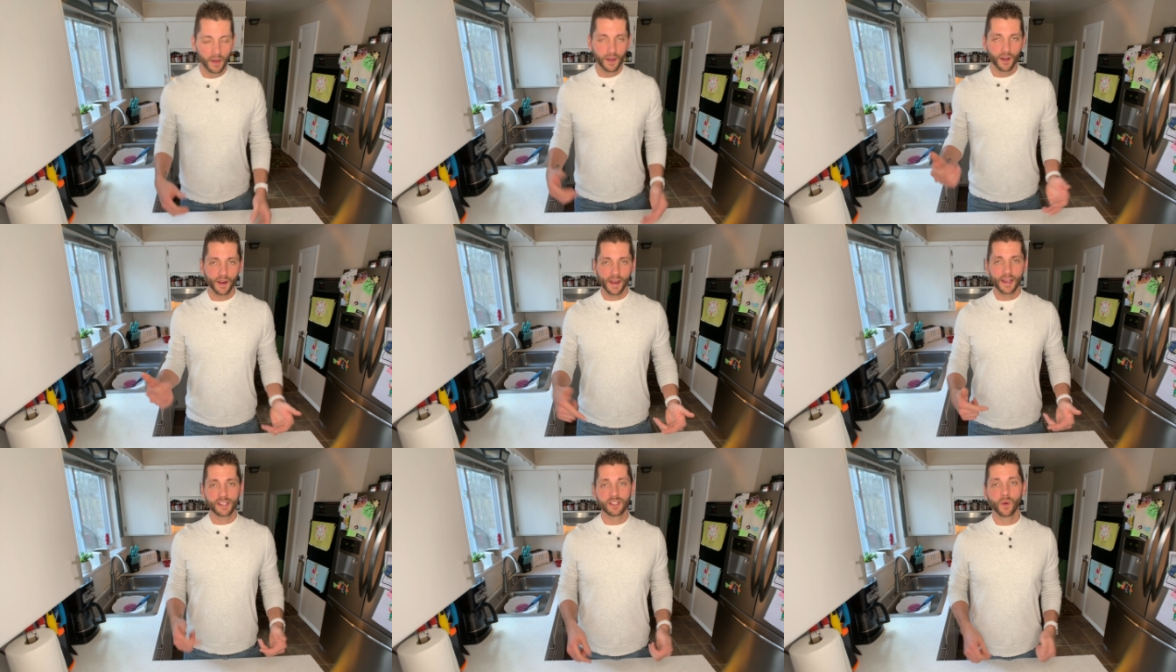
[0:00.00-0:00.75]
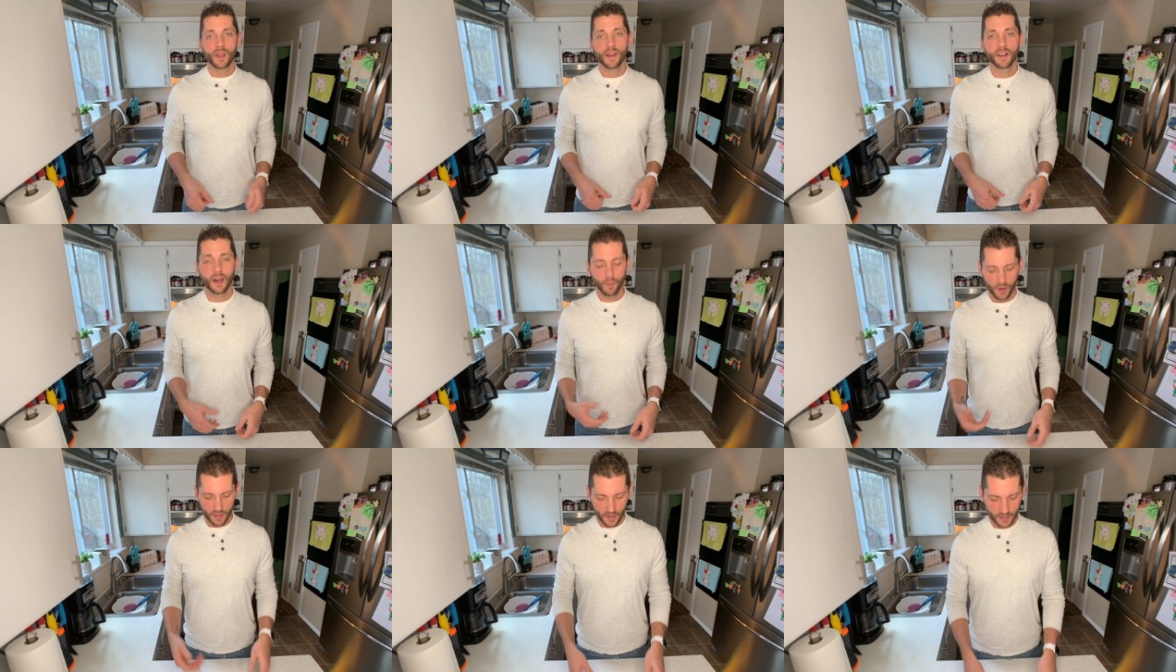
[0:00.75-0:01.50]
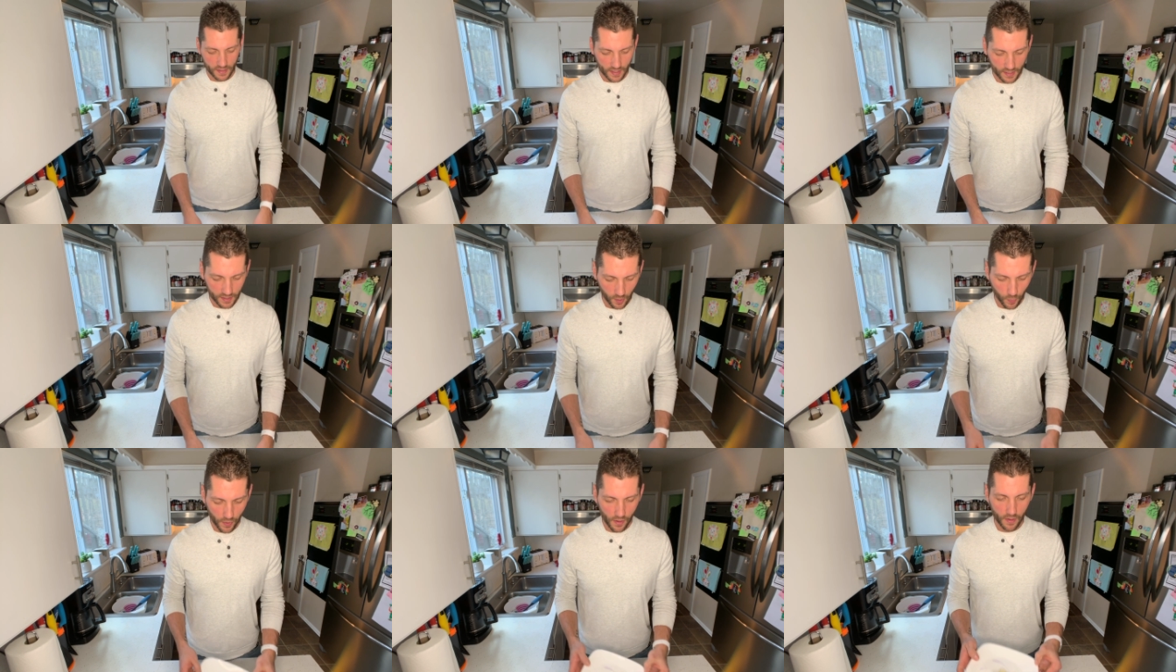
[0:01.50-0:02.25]
Alright guys, so what you end up with is this
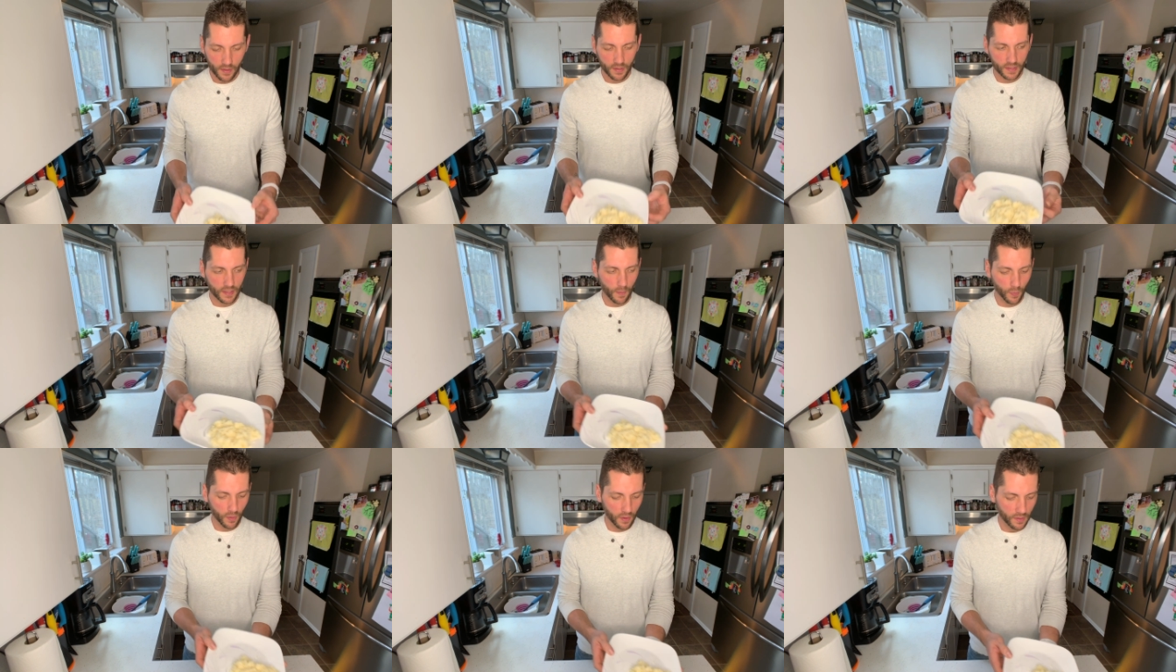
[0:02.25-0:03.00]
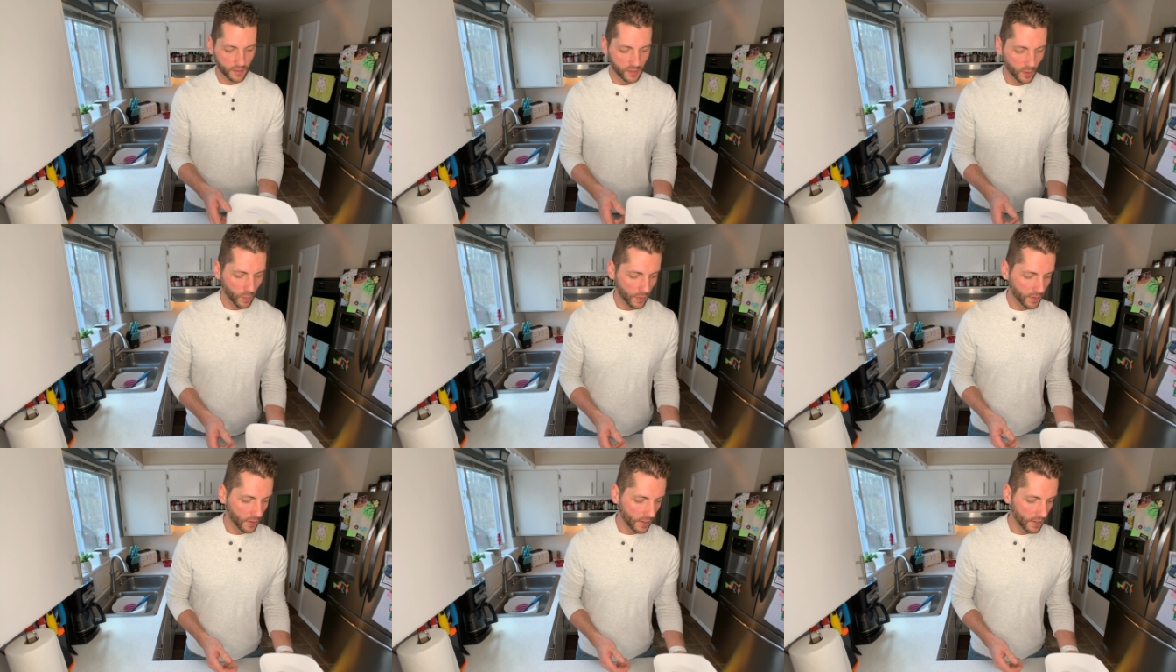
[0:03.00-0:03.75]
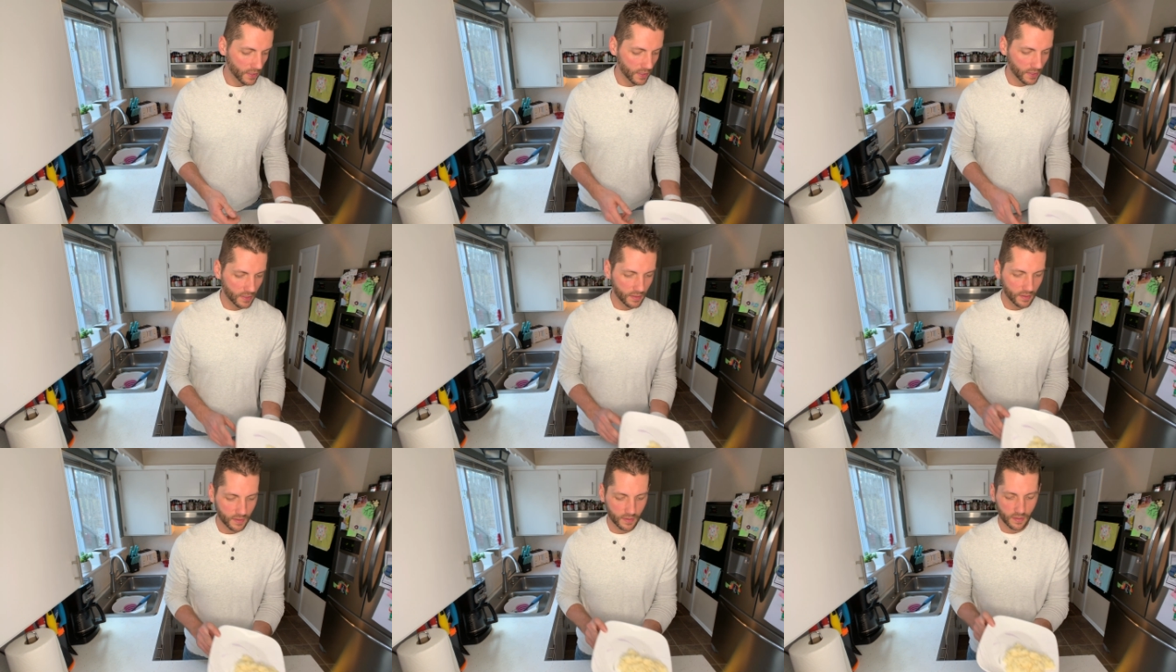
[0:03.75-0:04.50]
super simple, super
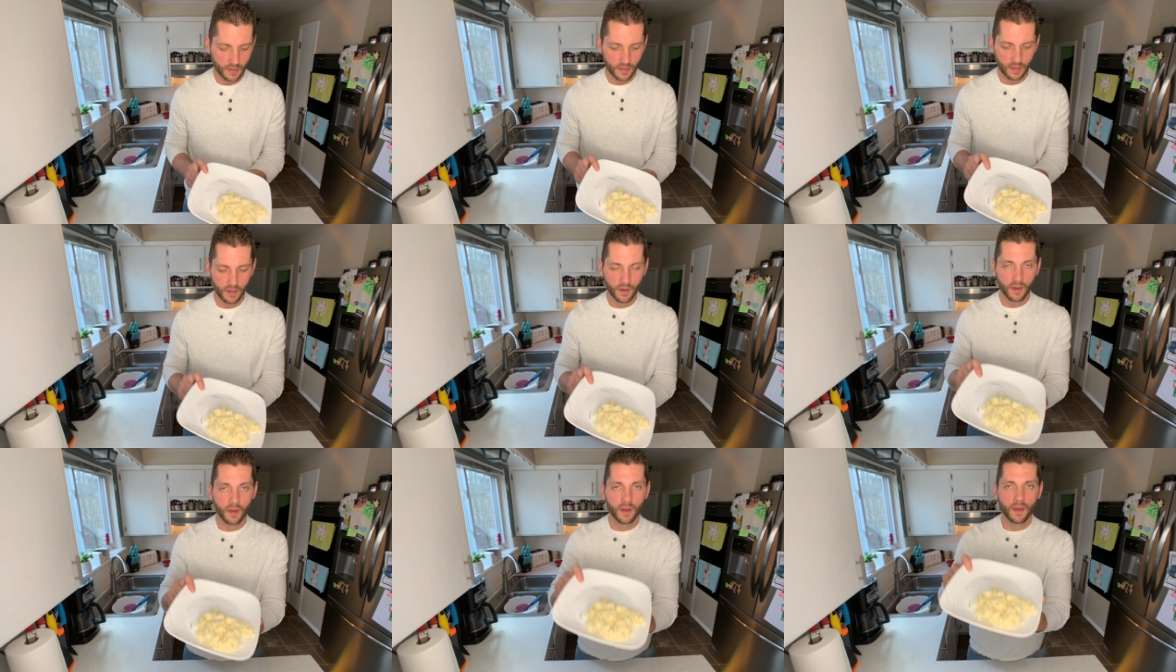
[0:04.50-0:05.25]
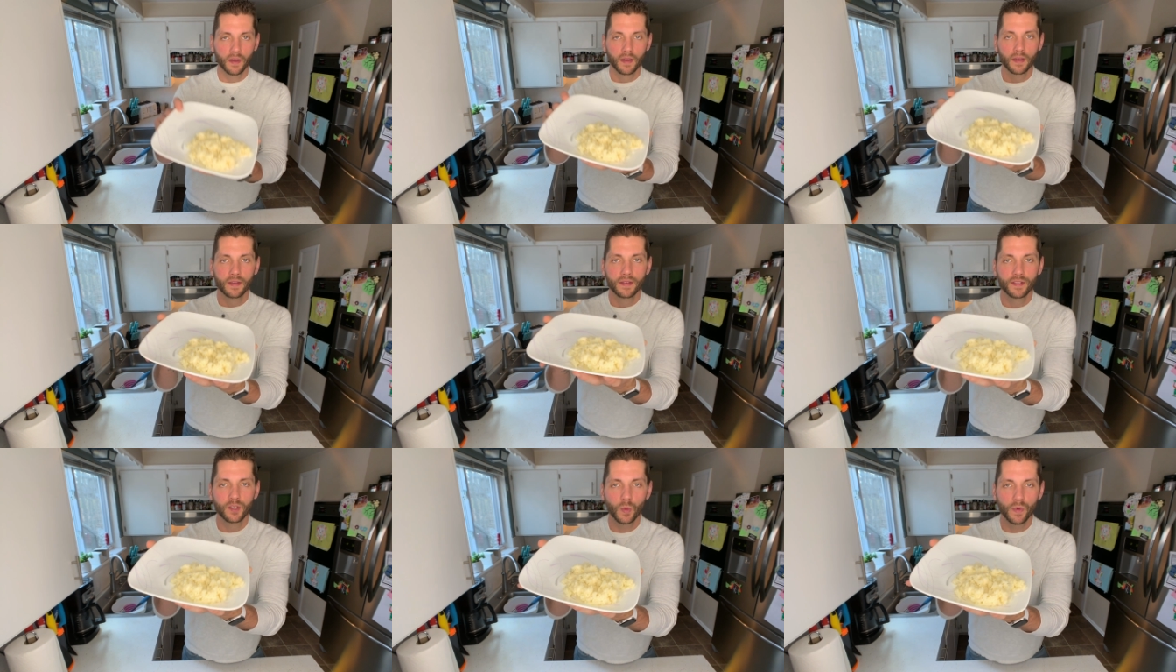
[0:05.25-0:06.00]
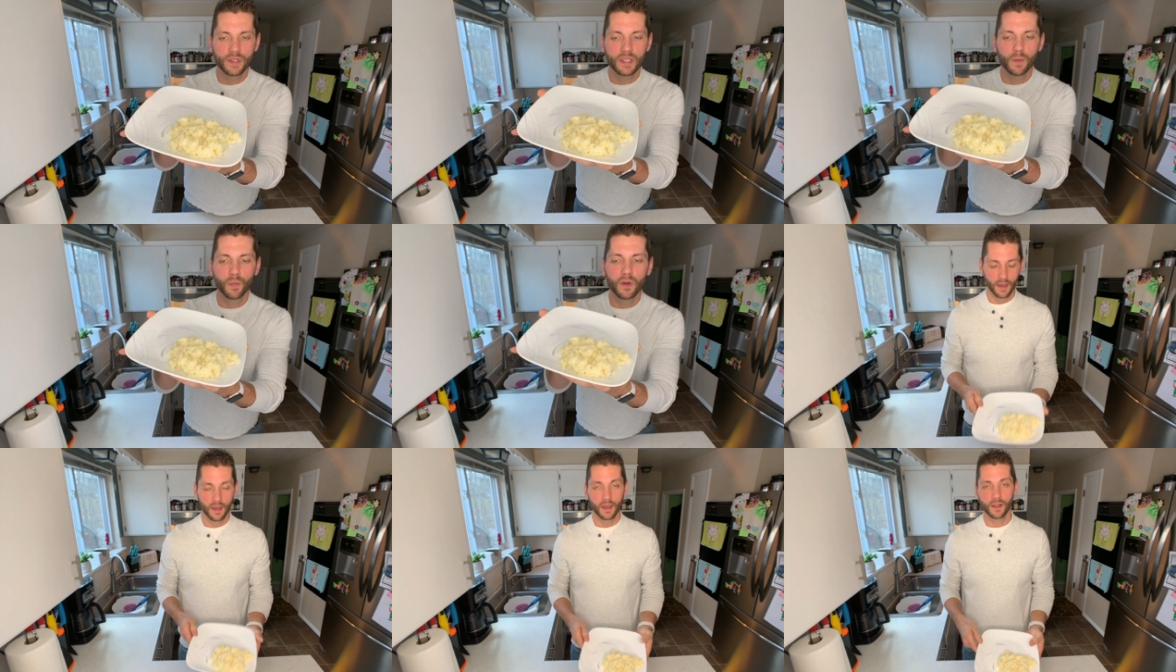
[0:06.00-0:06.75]
delicious Super
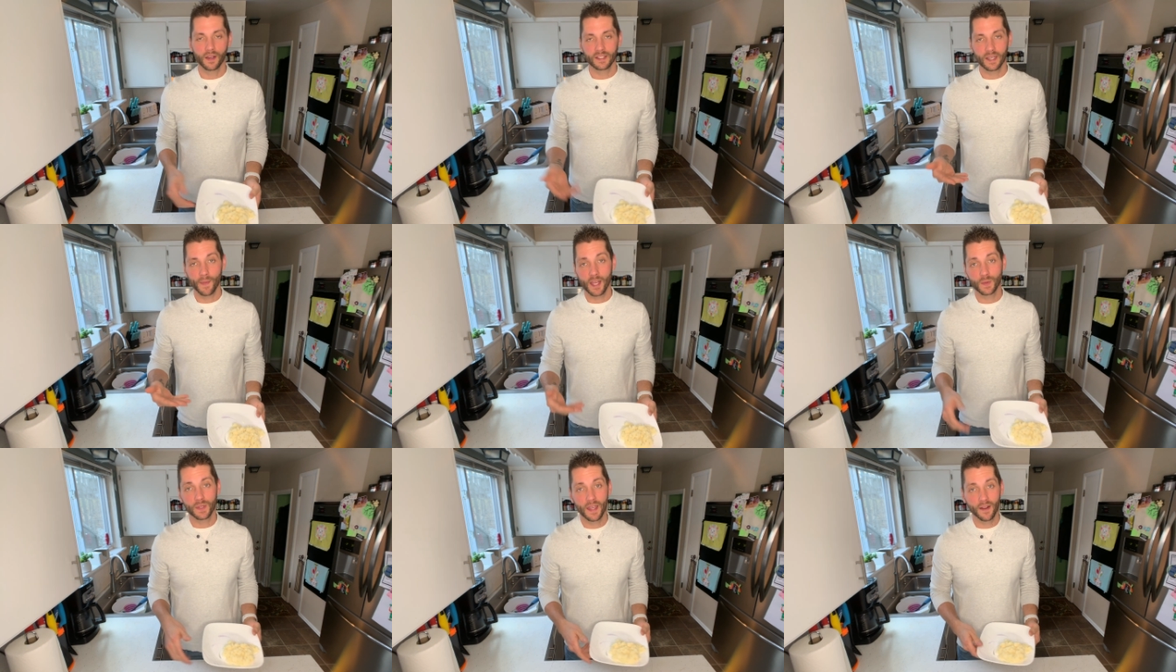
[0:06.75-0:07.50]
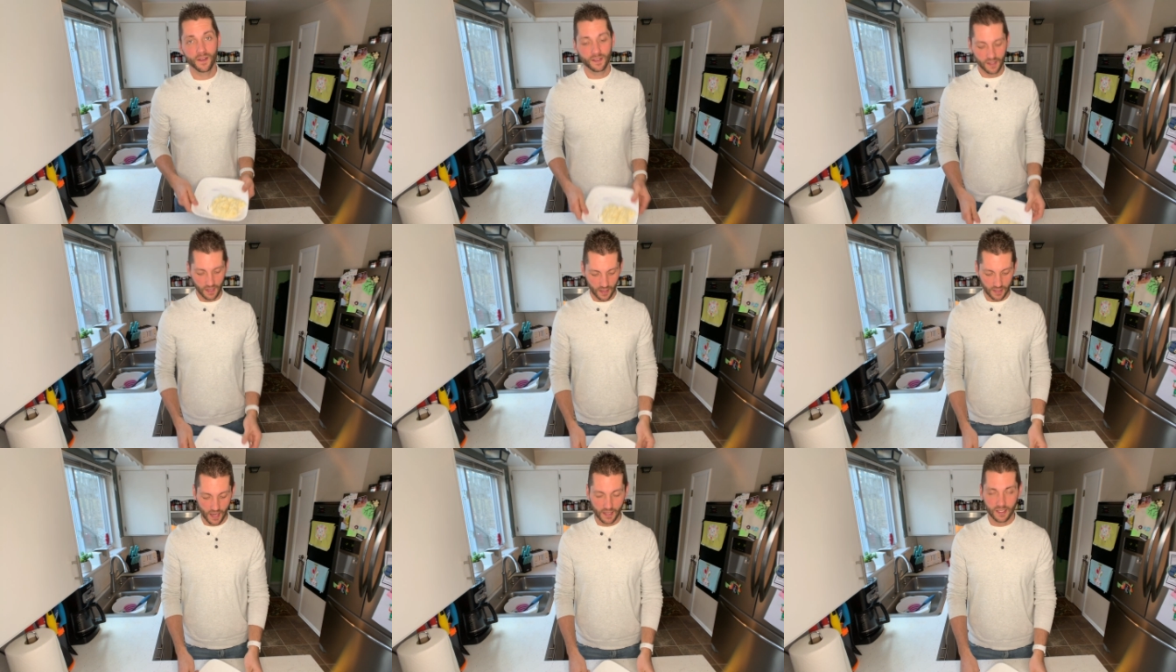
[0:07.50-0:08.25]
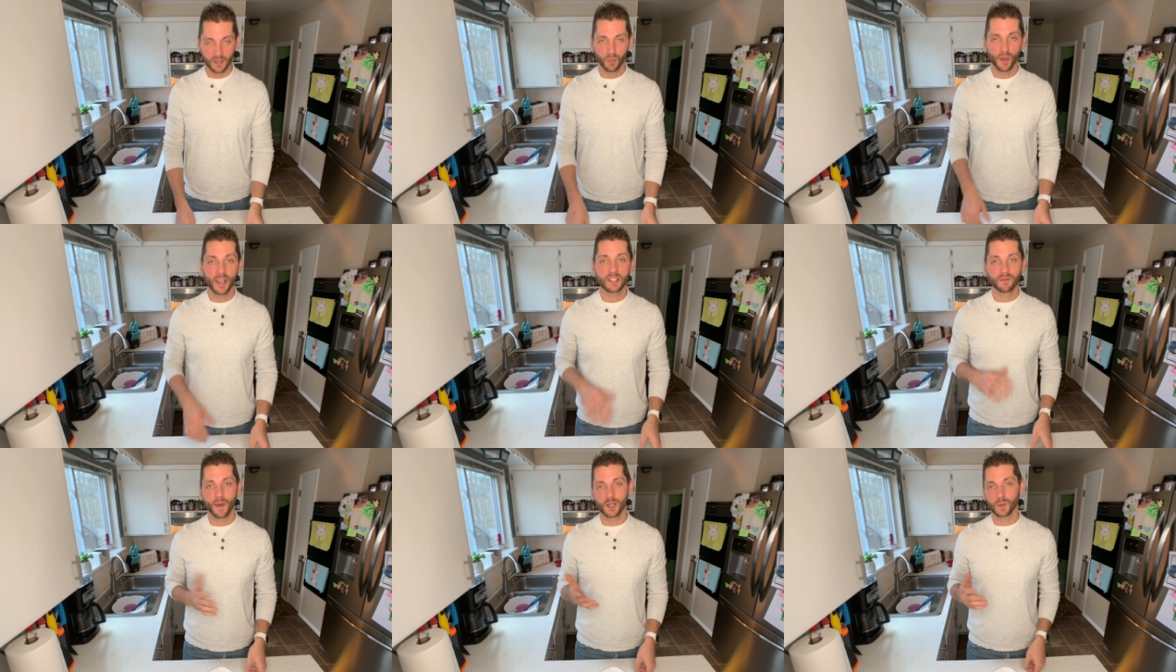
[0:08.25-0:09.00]
simple. It looks like mashed potatoes and it takes the place
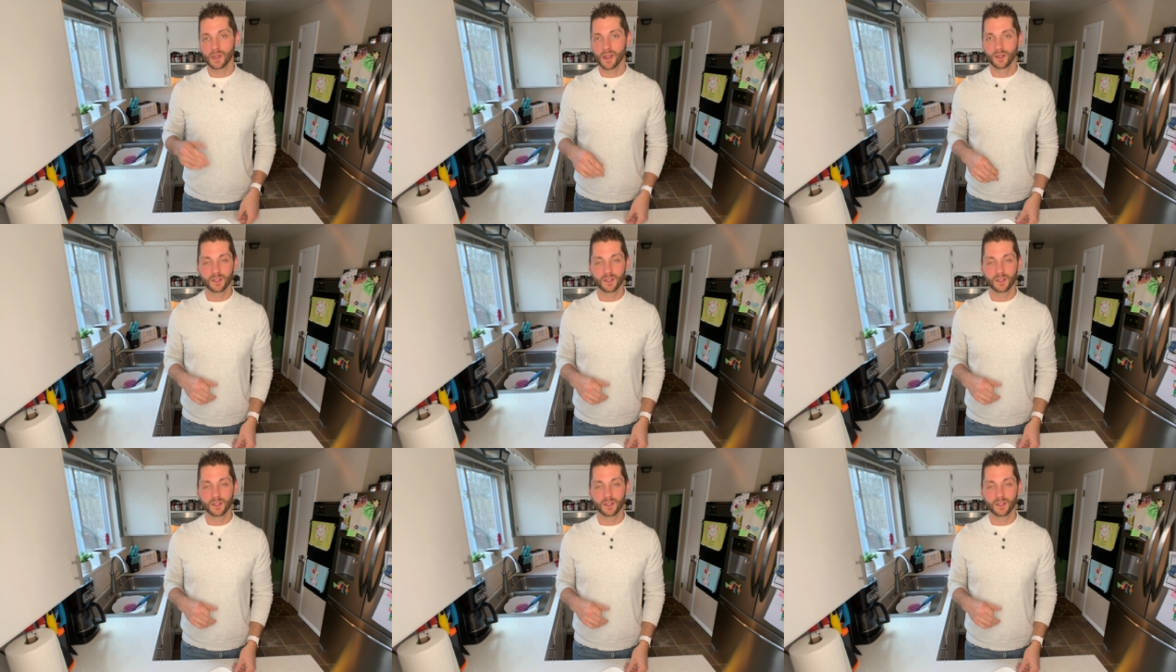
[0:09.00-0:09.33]
of mashed potatoes.